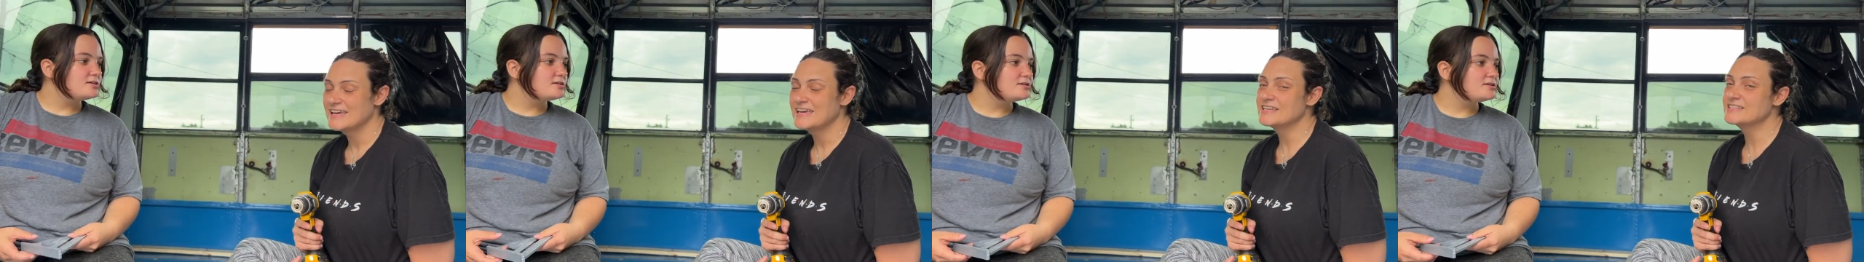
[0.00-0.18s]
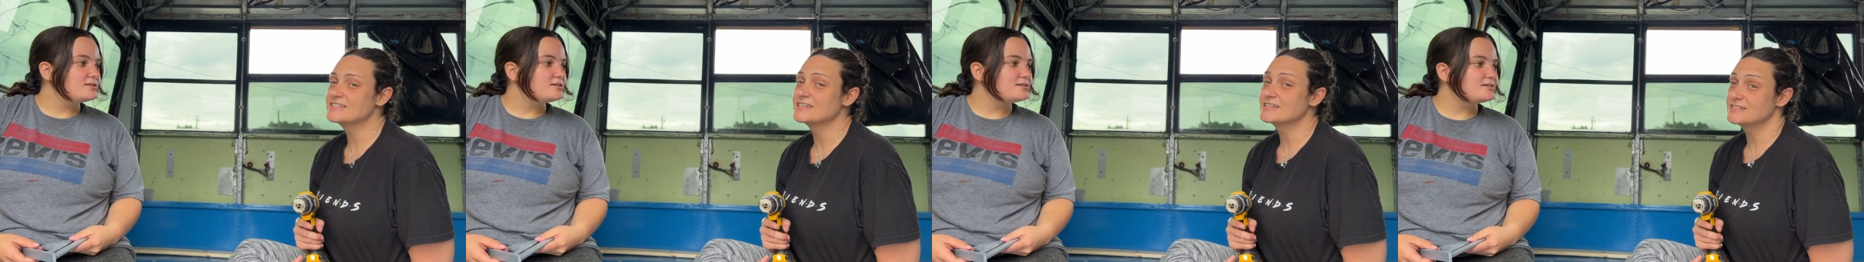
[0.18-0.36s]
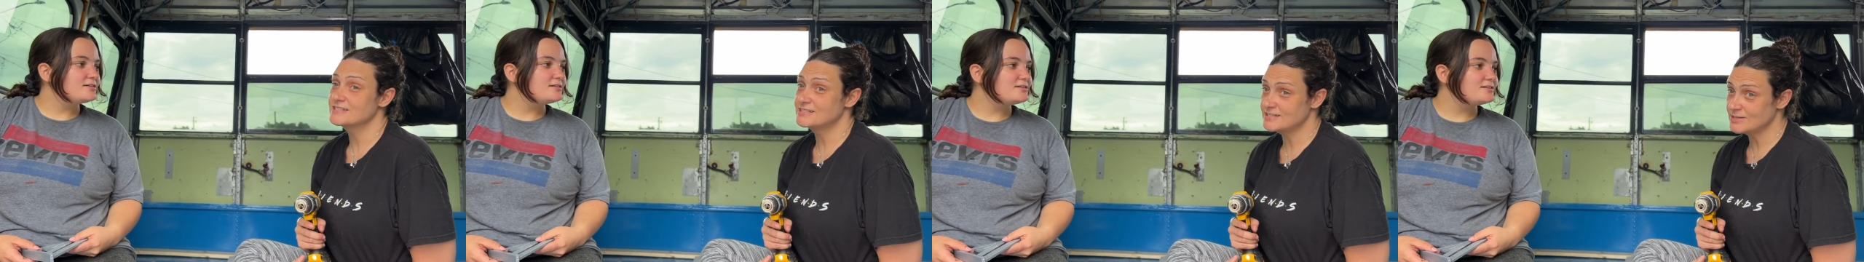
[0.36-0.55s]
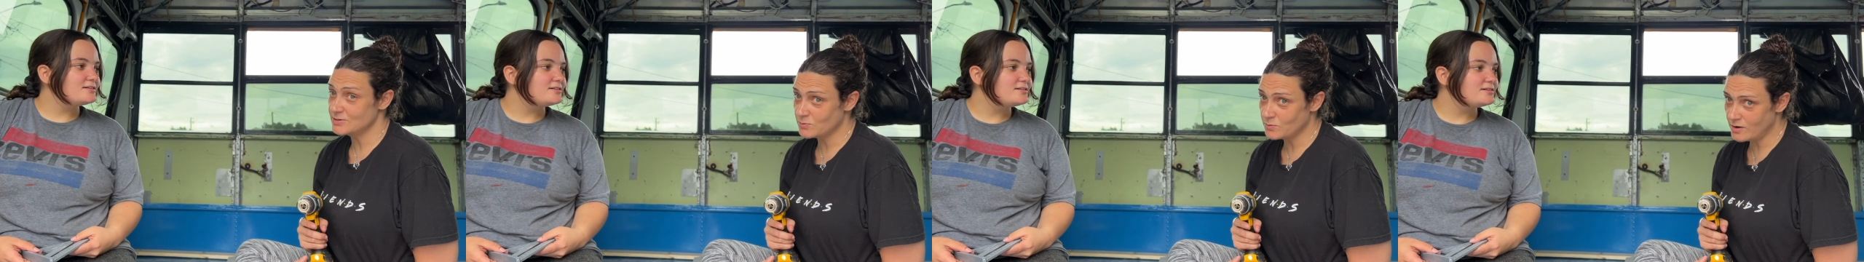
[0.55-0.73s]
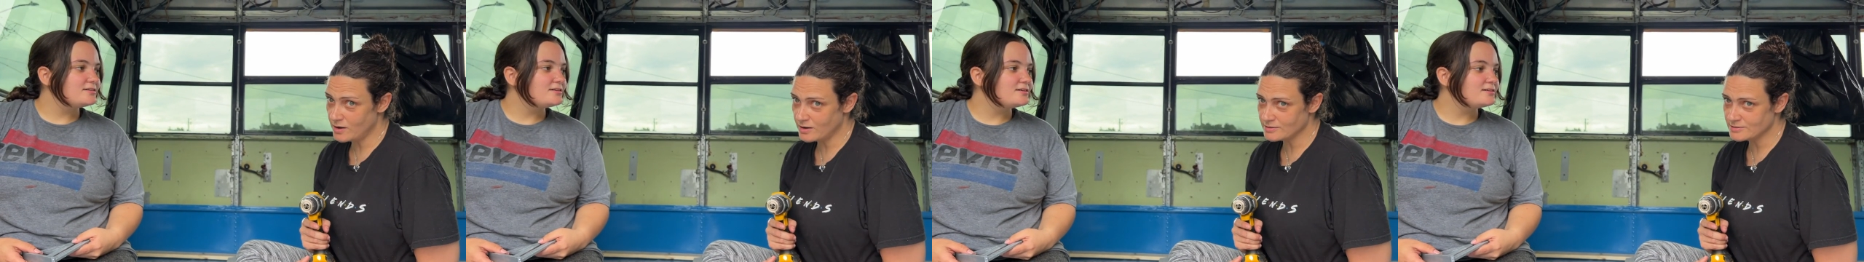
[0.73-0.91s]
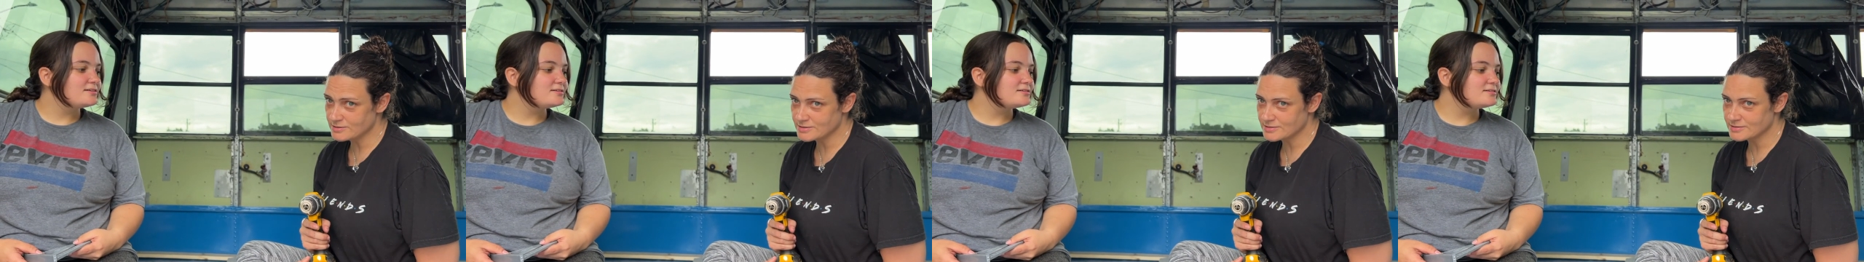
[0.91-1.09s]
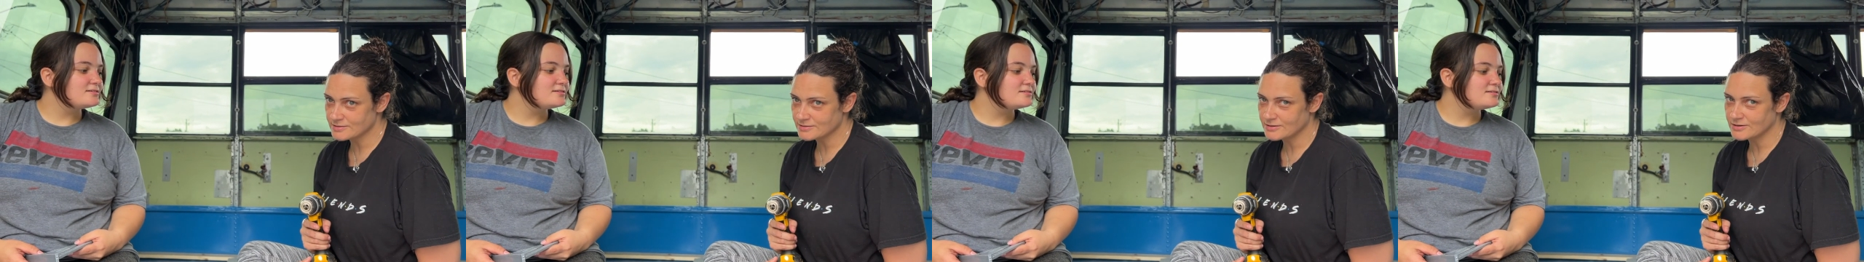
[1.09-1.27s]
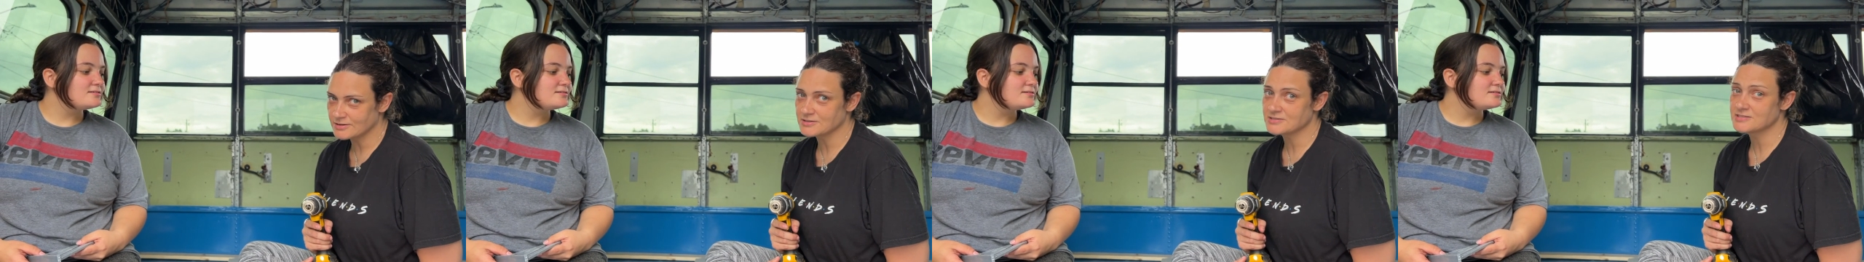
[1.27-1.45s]
Speaker 1: Is it DeWalt
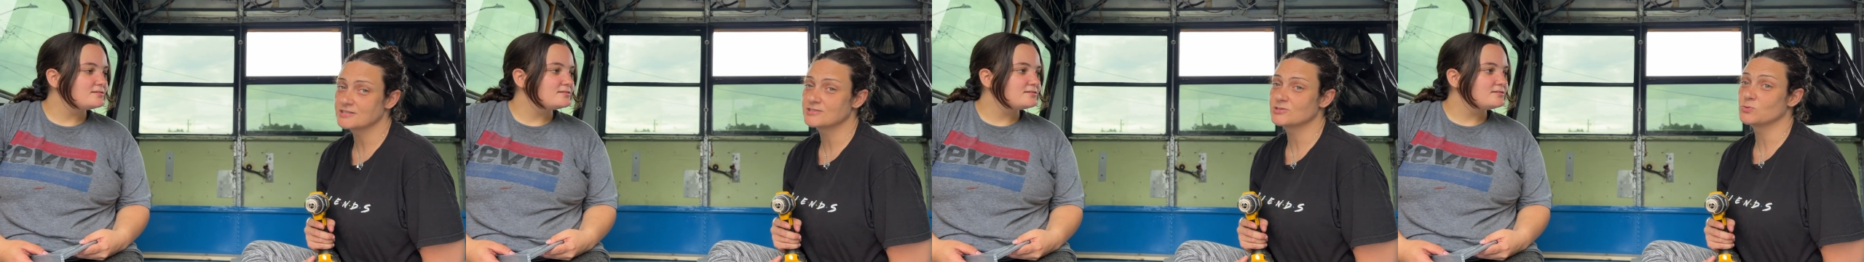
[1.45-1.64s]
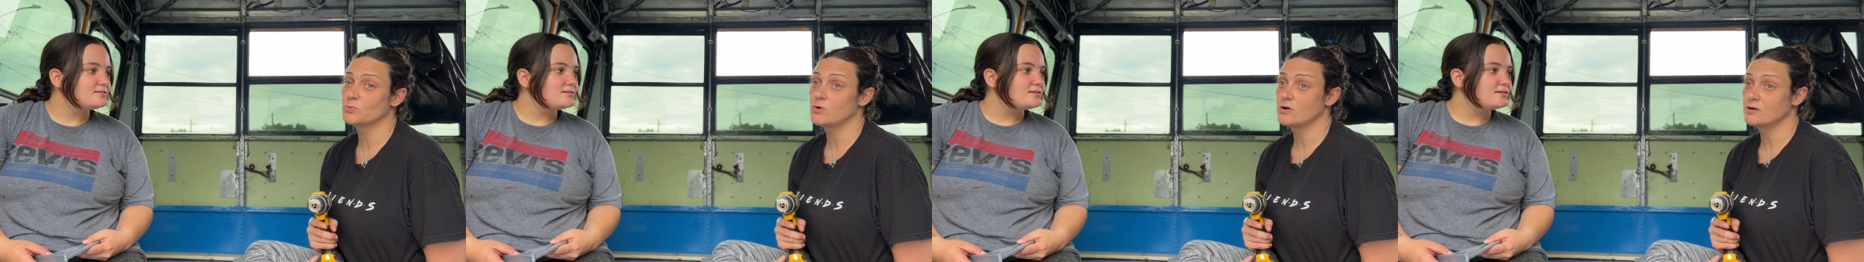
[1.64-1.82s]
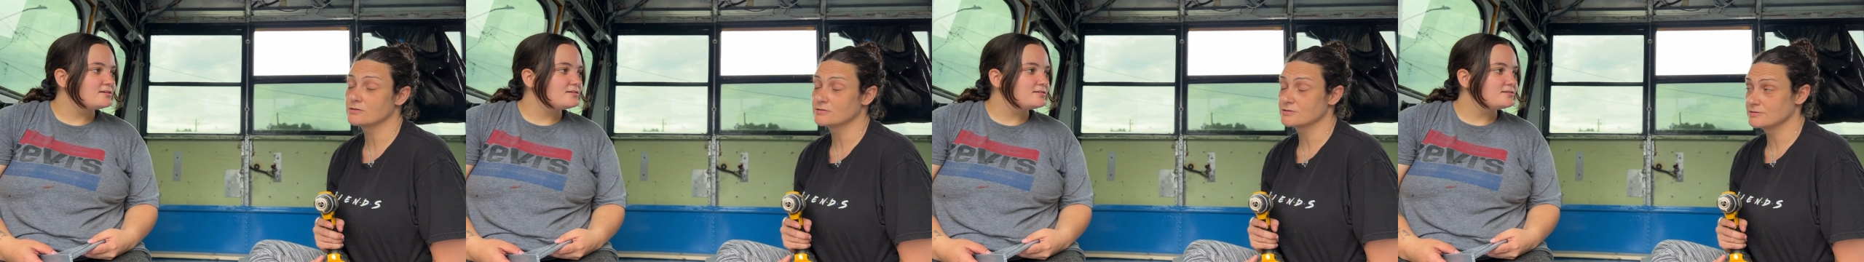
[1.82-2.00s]
or is it DeWalt?